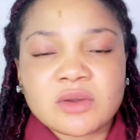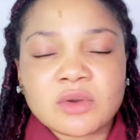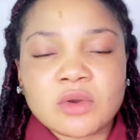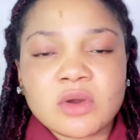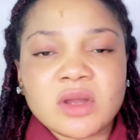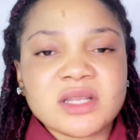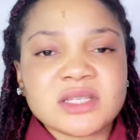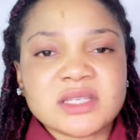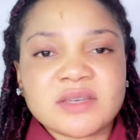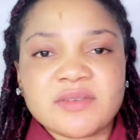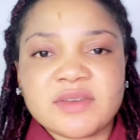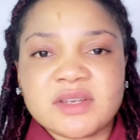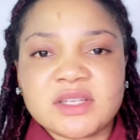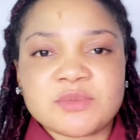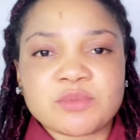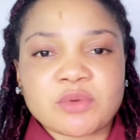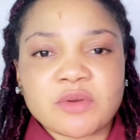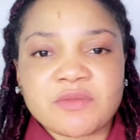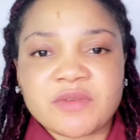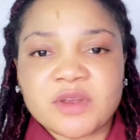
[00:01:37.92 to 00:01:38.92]
God is giving
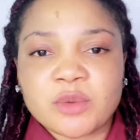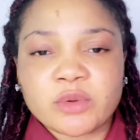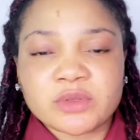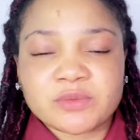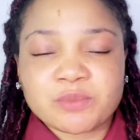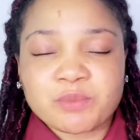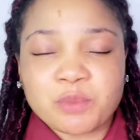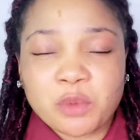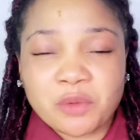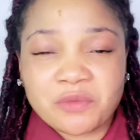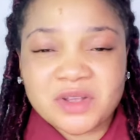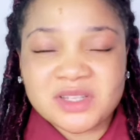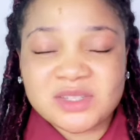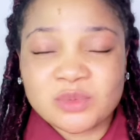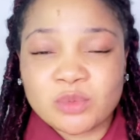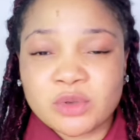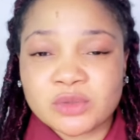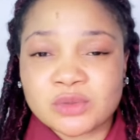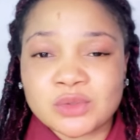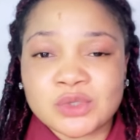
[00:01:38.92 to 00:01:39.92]
this prophet,
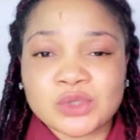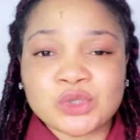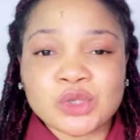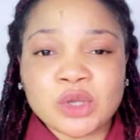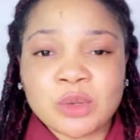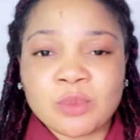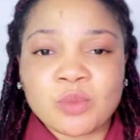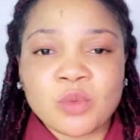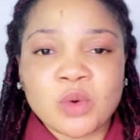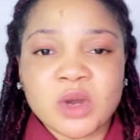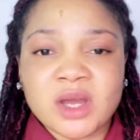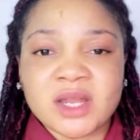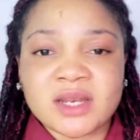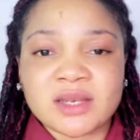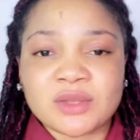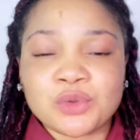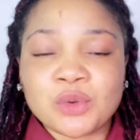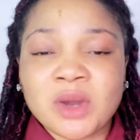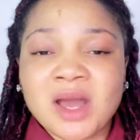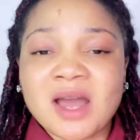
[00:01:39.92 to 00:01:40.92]
prophetic word to
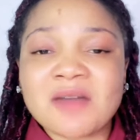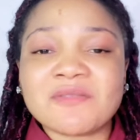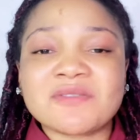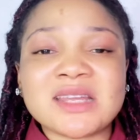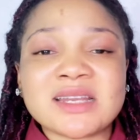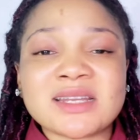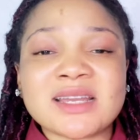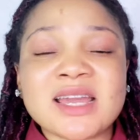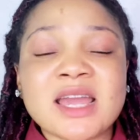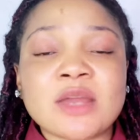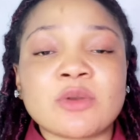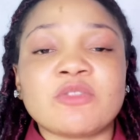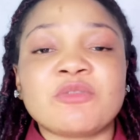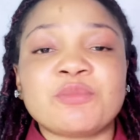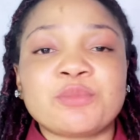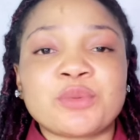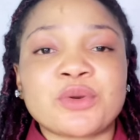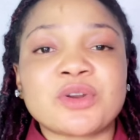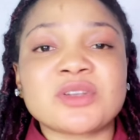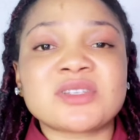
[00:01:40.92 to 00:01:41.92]
someone. You have that kind
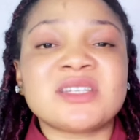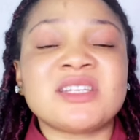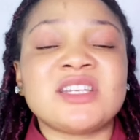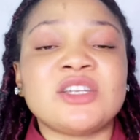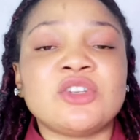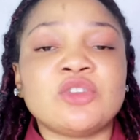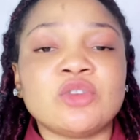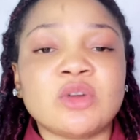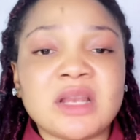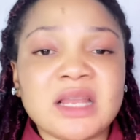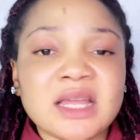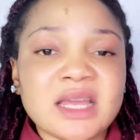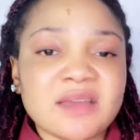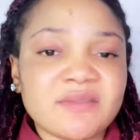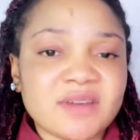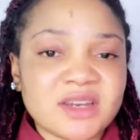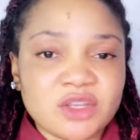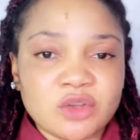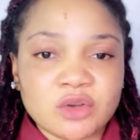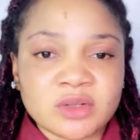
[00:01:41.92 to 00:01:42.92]
of person in your
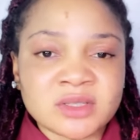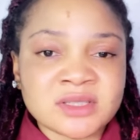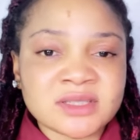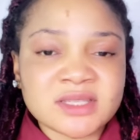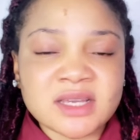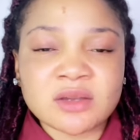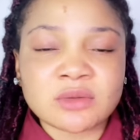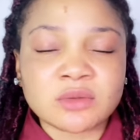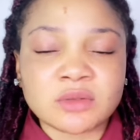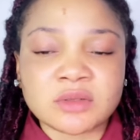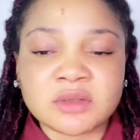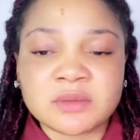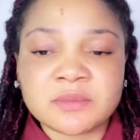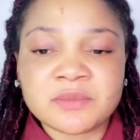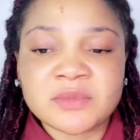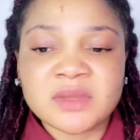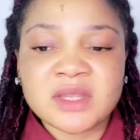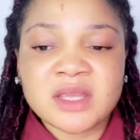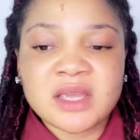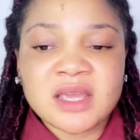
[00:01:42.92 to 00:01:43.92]
life and your circle.
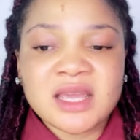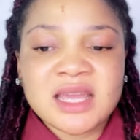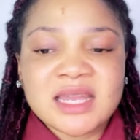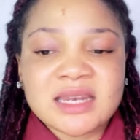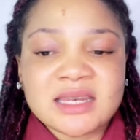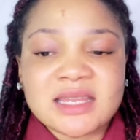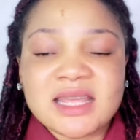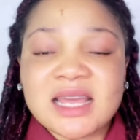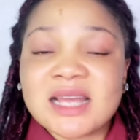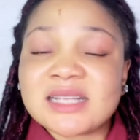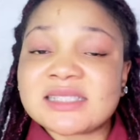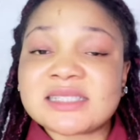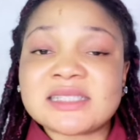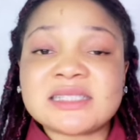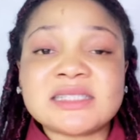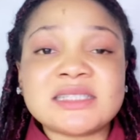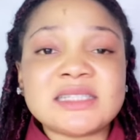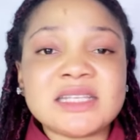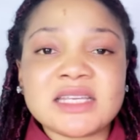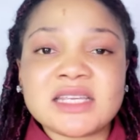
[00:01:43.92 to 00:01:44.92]
They are
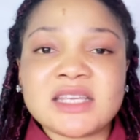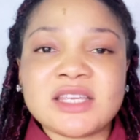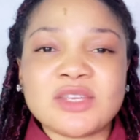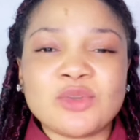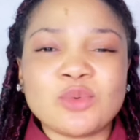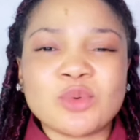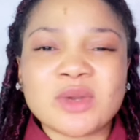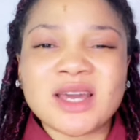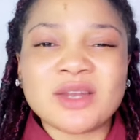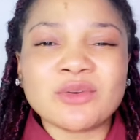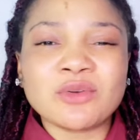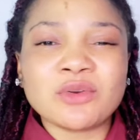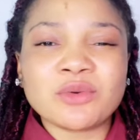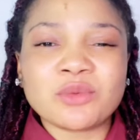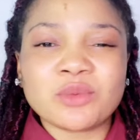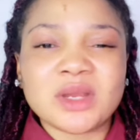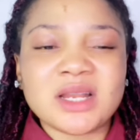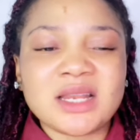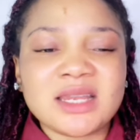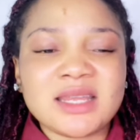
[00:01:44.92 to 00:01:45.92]
sneaky. You cannot
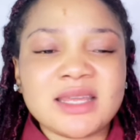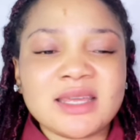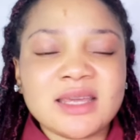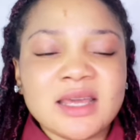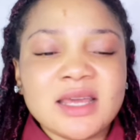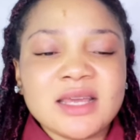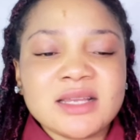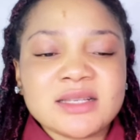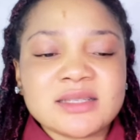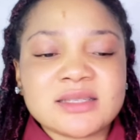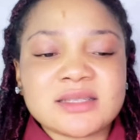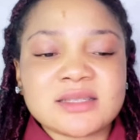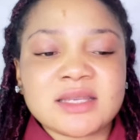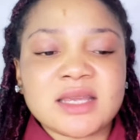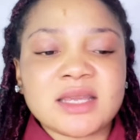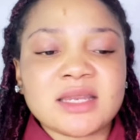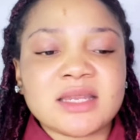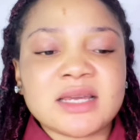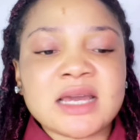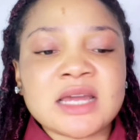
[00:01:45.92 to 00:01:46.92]
really
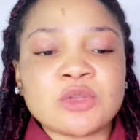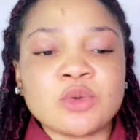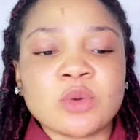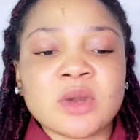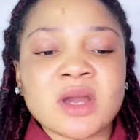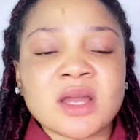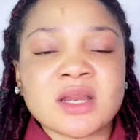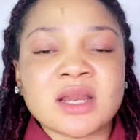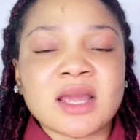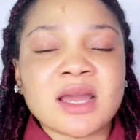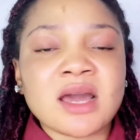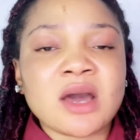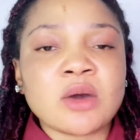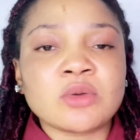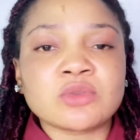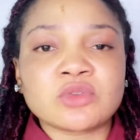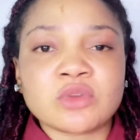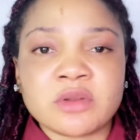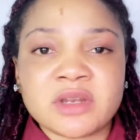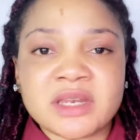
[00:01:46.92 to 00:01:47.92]
say that you can
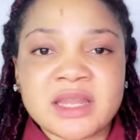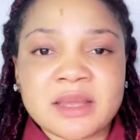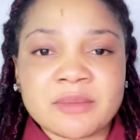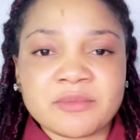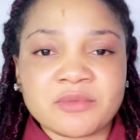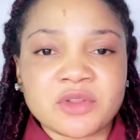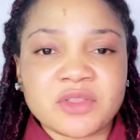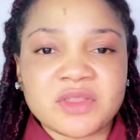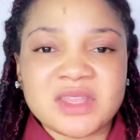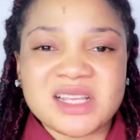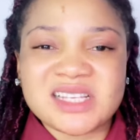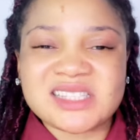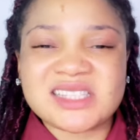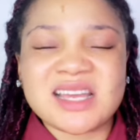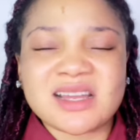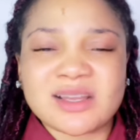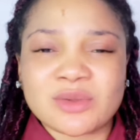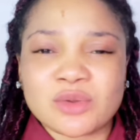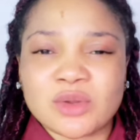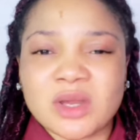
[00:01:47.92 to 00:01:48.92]
count on them for this,
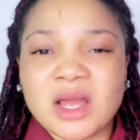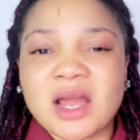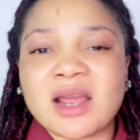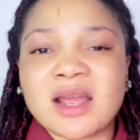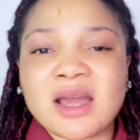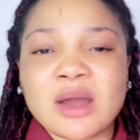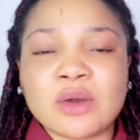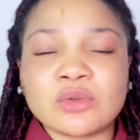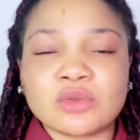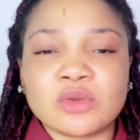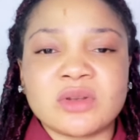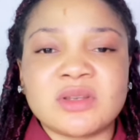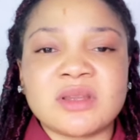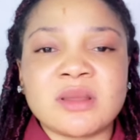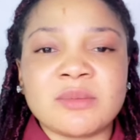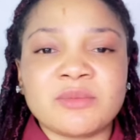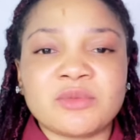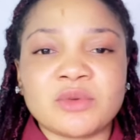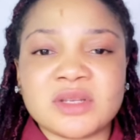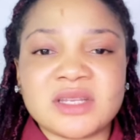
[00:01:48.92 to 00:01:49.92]
you can count on
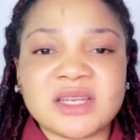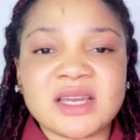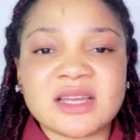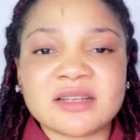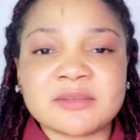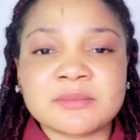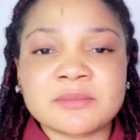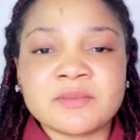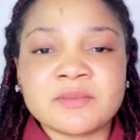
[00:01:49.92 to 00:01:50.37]
them for that.